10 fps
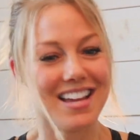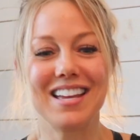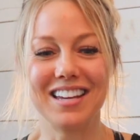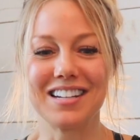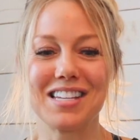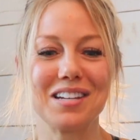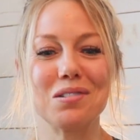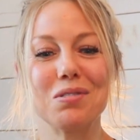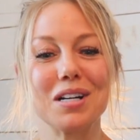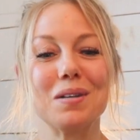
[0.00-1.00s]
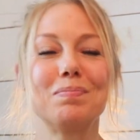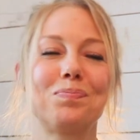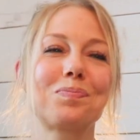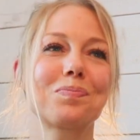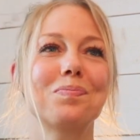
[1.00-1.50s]
in a tailwheel.
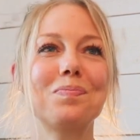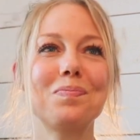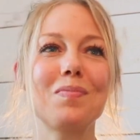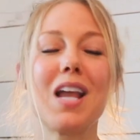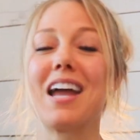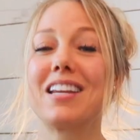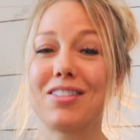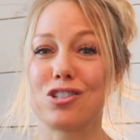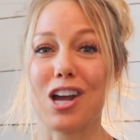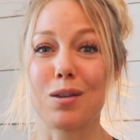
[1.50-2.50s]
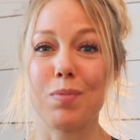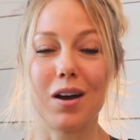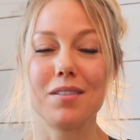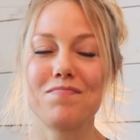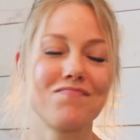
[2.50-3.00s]
I'd hit the
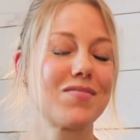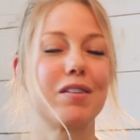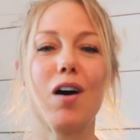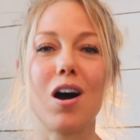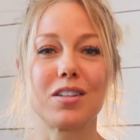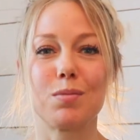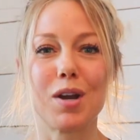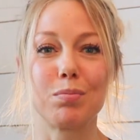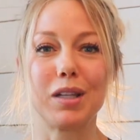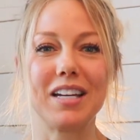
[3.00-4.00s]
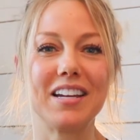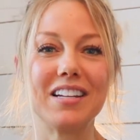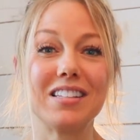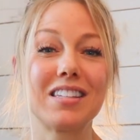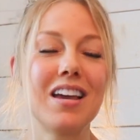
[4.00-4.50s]
jackpot. They have awesome
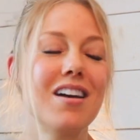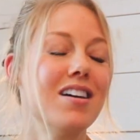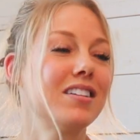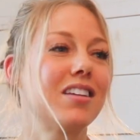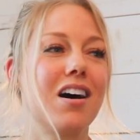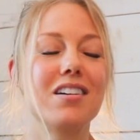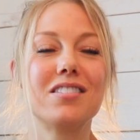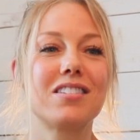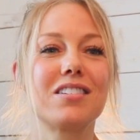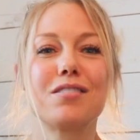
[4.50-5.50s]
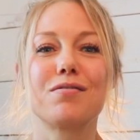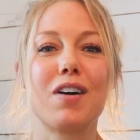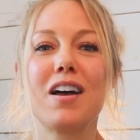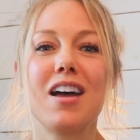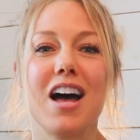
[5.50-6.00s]
airplanes, tons of
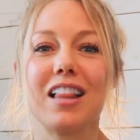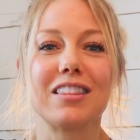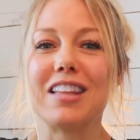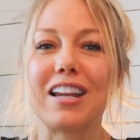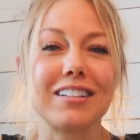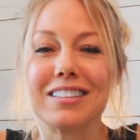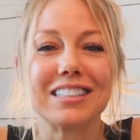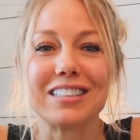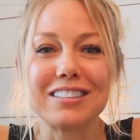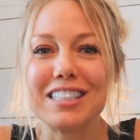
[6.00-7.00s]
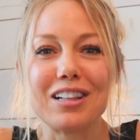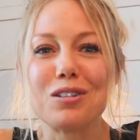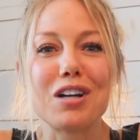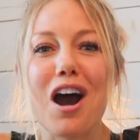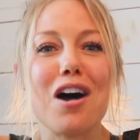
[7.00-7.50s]
little
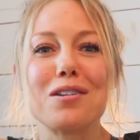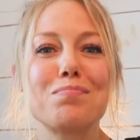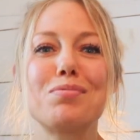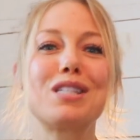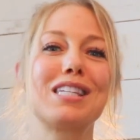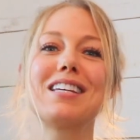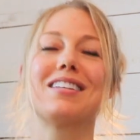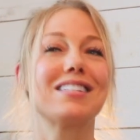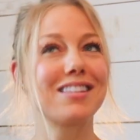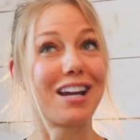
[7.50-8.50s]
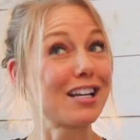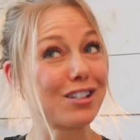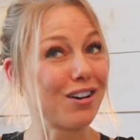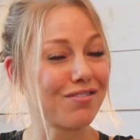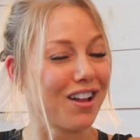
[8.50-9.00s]
yellow cubs that I
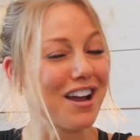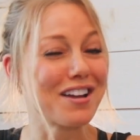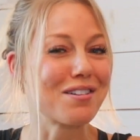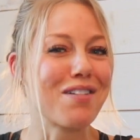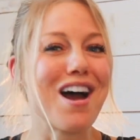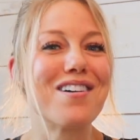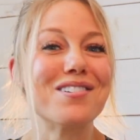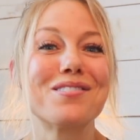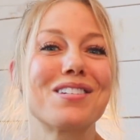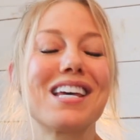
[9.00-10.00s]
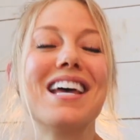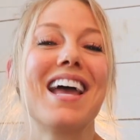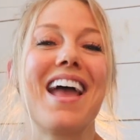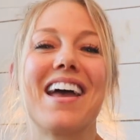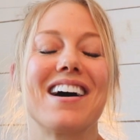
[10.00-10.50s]
saw flying around,
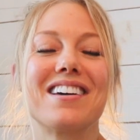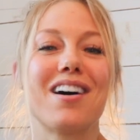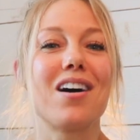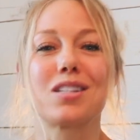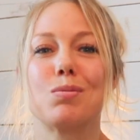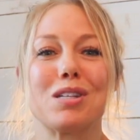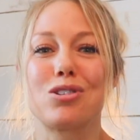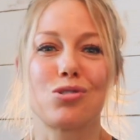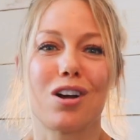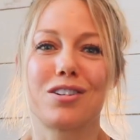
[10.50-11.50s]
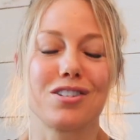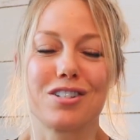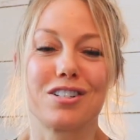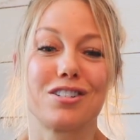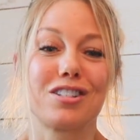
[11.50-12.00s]
and awesome
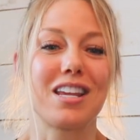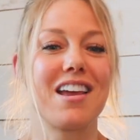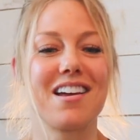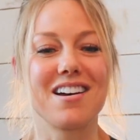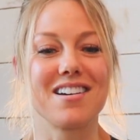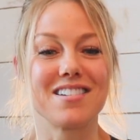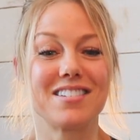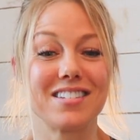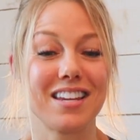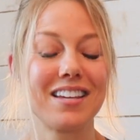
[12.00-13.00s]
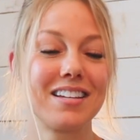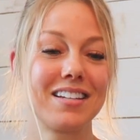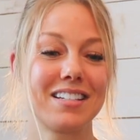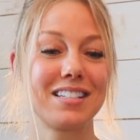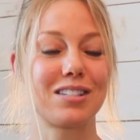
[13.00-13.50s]
instructors, and
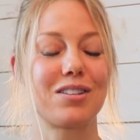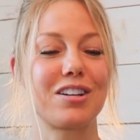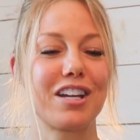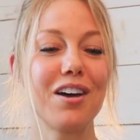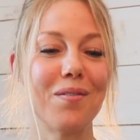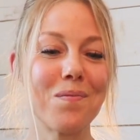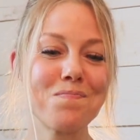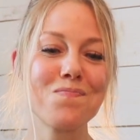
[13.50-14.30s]
so there you go.